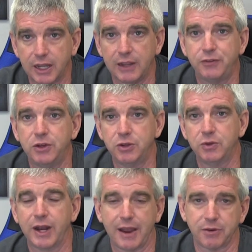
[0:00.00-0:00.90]
if you
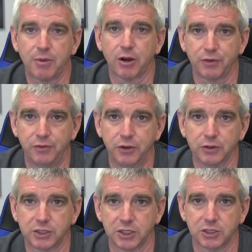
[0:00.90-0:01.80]
do an aftermarket
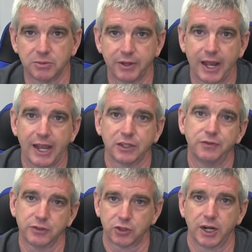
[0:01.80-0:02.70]
fuel system that has
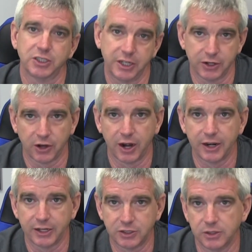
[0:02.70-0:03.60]
filtration
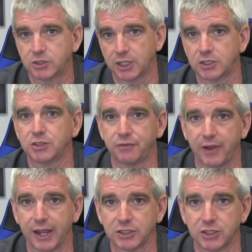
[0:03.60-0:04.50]
integrated into it, such as a
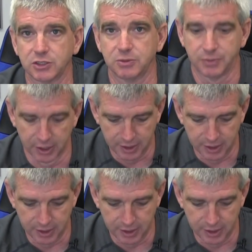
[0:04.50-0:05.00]
FASS system,